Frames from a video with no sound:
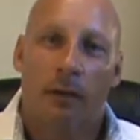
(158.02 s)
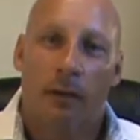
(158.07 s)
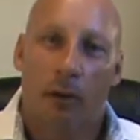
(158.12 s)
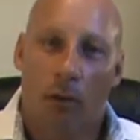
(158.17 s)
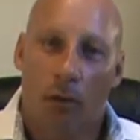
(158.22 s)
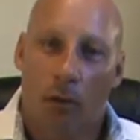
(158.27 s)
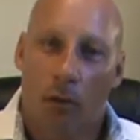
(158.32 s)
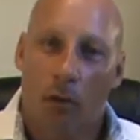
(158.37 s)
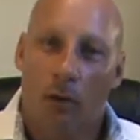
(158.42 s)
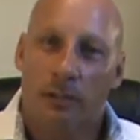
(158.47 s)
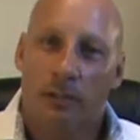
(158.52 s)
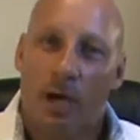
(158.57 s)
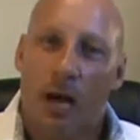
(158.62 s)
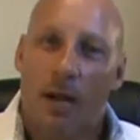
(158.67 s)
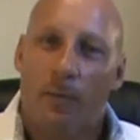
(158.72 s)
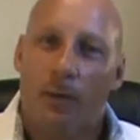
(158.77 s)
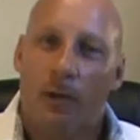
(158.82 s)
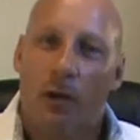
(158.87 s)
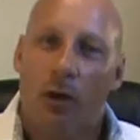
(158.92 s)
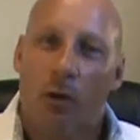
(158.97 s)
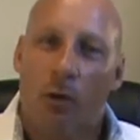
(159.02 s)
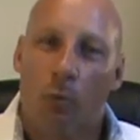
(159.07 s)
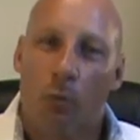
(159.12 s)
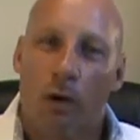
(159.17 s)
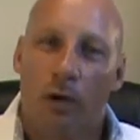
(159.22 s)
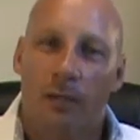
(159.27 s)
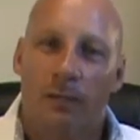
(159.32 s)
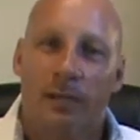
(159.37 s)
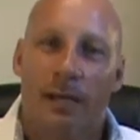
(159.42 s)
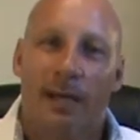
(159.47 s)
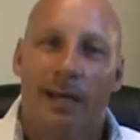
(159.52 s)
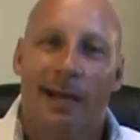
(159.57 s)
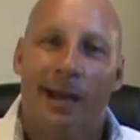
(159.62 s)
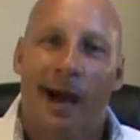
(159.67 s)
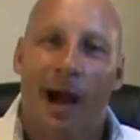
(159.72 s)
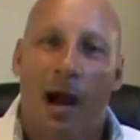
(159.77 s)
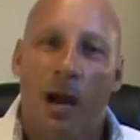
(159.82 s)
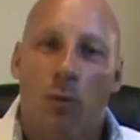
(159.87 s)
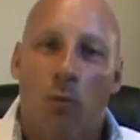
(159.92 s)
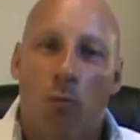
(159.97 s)
a long time ago was
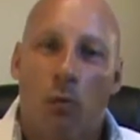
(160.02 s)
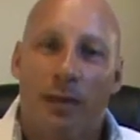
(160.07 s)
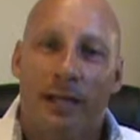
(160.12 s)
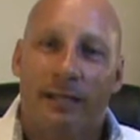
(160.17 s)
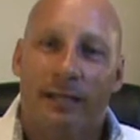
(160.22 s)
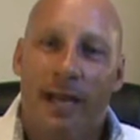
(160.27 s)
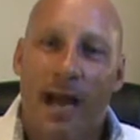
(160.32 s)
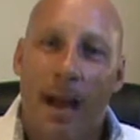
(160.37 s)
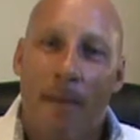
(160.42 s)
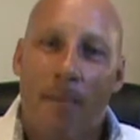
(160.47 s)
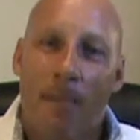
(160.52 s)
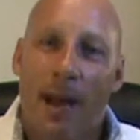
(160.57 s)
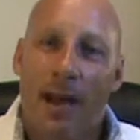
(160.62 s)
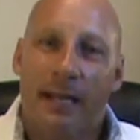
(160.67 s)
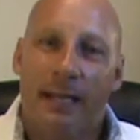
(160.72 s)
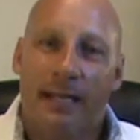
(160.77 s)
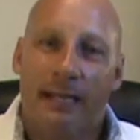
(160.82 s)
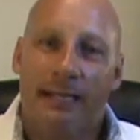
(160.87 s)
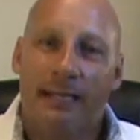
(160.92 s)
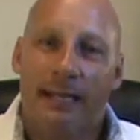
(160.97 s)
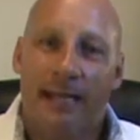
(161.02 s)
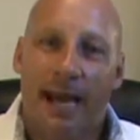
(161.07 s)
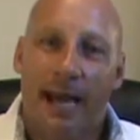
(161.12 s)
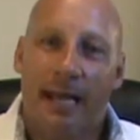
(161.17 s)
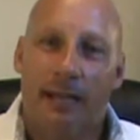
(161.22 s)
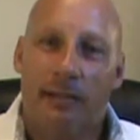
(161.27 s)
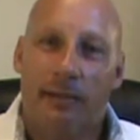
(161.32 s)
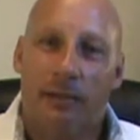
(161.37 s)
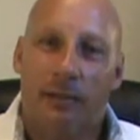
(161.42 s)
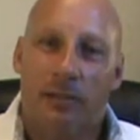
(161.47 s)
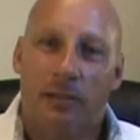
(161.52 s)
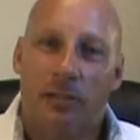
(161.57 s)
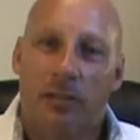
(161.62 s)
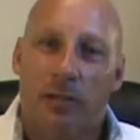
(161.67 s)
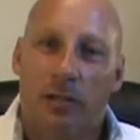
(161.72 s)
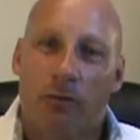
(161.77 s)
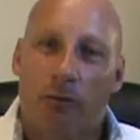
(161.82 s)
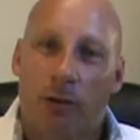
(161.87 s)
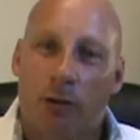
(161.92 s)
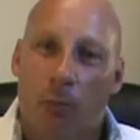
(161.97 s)
I want to tap back into that
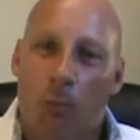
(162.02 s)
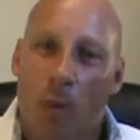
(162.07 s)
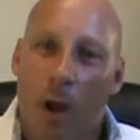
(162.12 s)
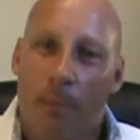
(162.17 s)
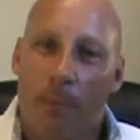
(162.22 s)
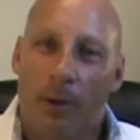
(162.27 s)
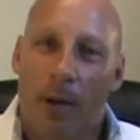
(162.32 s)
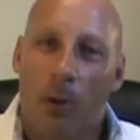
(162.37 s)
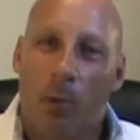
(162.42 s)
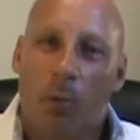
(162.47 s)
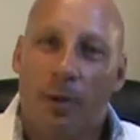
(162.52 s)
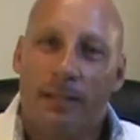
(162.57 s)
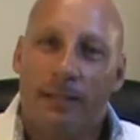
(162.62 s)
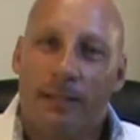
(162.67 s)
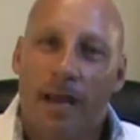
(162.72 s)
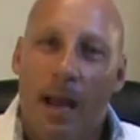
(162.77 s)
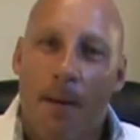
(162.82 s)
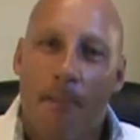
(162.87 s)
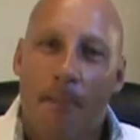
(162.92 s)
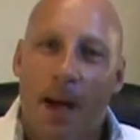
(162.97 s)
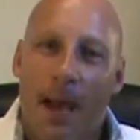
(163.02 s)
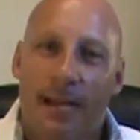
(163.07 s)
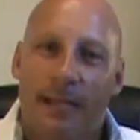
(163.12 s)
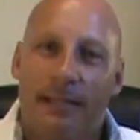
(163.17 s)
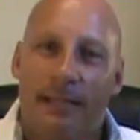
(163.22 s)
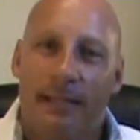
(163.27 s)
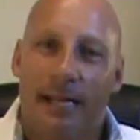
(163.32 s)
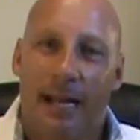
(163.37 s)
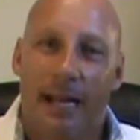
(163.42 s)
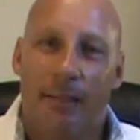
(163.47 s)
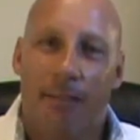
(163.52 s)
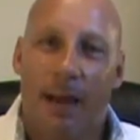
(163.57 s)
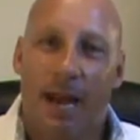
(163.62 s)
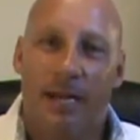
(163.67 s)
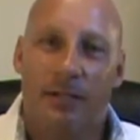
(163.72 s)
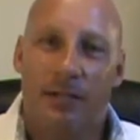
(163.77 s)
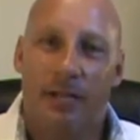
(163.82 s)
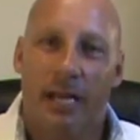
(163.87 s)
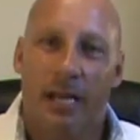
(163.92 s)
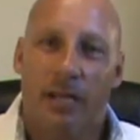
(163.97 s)
secret weapon. I want to tap back into that
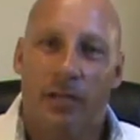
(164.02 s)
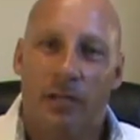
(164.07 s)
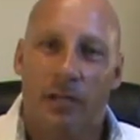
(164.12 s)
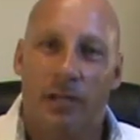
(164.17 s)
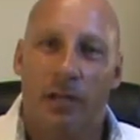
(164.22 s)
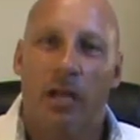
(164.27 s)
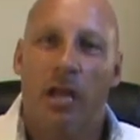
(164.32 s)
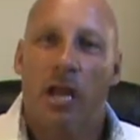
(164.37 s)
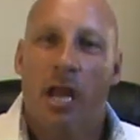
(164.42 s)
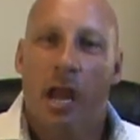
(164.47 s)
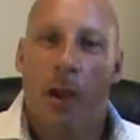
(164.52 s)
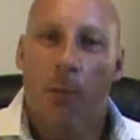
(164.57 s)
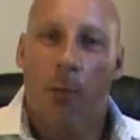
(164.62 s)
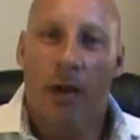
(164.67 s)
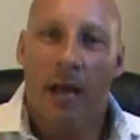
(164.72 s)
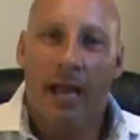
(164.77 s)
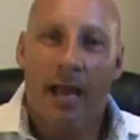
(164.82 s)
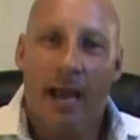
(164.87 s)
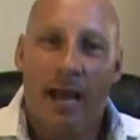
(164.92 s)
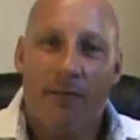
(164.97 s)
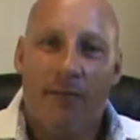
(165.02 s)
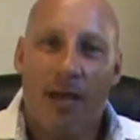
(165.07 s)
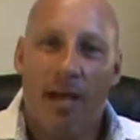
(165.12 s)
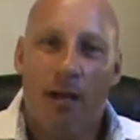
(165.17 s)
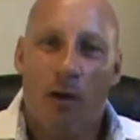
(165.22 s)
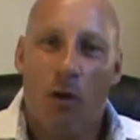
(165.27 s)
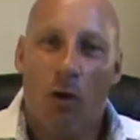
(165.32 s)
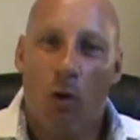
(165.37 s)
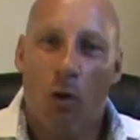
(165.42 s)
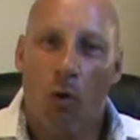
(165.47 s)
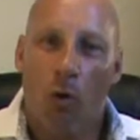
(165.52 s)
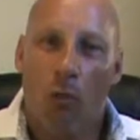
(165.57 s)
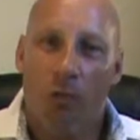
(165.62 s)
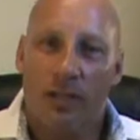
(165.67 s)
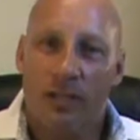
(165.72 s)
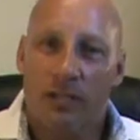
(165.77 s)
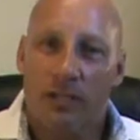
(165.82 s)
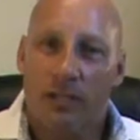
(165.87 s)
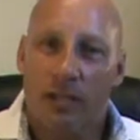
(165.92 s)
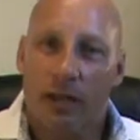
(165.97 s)
imagination. And when I have that goal
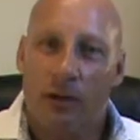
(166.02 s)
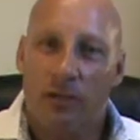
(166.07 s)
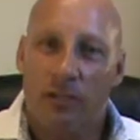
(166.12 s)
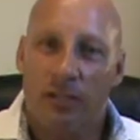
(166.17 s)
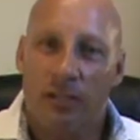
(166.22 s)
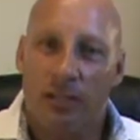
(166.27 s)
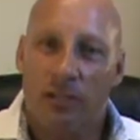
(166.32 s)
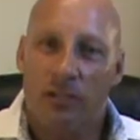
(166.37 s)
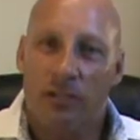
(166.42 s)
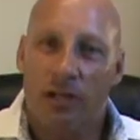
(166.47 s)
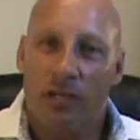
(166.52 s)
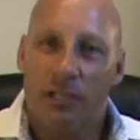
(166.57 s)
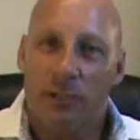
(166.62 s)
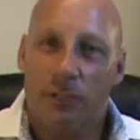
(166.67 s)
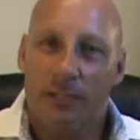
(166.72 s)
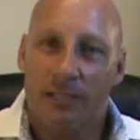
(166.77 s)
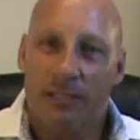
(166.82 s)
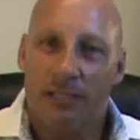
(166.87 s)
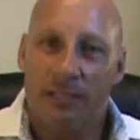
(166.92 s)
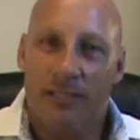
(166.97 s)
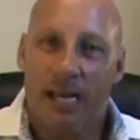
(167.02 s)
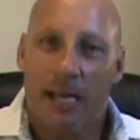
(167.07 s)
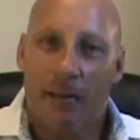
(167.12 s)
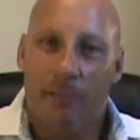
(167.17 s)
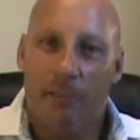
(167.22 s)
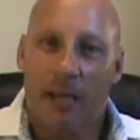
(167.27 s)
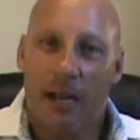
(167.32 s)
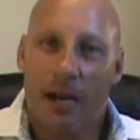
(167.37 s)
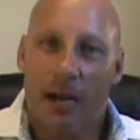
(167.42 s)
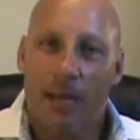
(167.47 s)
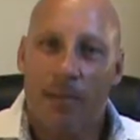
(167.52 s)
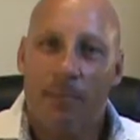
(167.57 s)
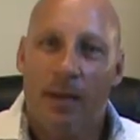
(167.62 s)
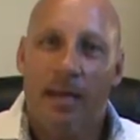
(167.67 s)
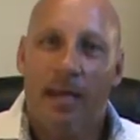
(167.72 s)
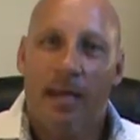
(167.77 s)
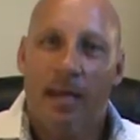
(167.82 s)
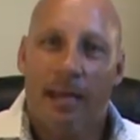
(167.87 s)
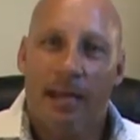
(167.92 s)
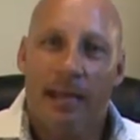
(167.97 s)
that scares and excites me at the same time,
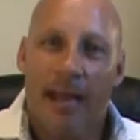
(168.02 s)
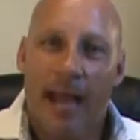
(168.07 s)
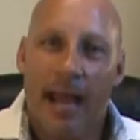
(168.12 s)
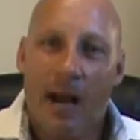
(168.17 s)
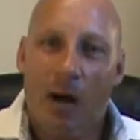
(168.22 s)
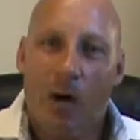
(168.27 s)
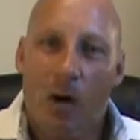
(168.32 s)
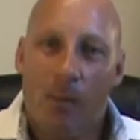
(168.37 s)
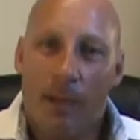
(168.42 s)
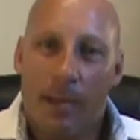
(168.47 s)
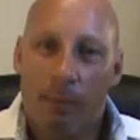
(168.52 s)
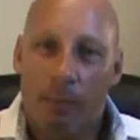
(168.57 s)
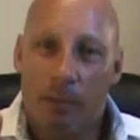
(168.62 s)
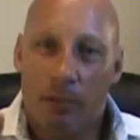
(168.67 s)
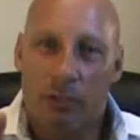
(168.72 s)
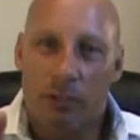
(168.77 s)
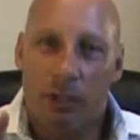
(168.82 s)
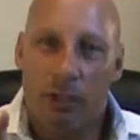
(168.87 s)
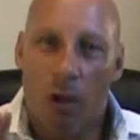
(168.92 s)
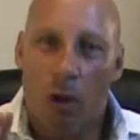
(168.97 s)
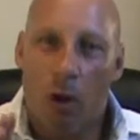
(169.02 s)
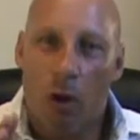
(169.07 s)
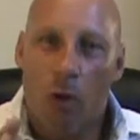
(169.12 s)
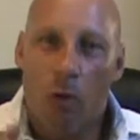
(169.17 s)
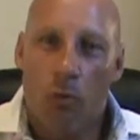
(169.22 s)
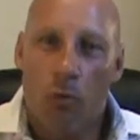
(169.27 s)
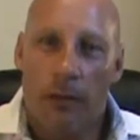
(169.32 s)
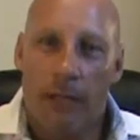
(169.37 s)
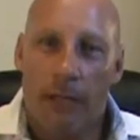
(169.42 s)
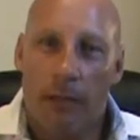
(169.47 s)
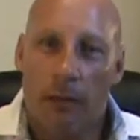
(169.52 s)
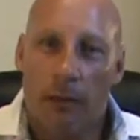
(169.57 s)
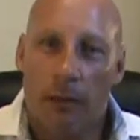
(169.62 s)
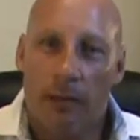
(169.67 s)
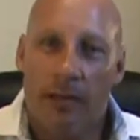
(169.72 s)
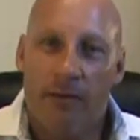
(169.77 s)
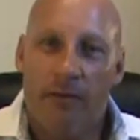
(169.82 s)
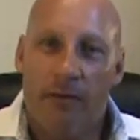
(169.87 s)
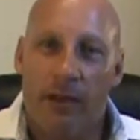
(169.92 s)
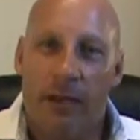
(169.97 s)
now I'm able to own it,
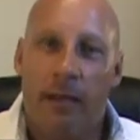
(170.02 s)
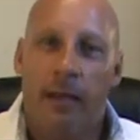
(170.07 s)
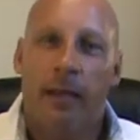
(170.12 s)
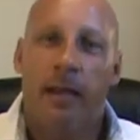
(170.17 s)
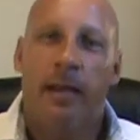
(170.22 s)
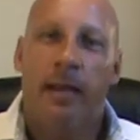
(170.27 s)
live it.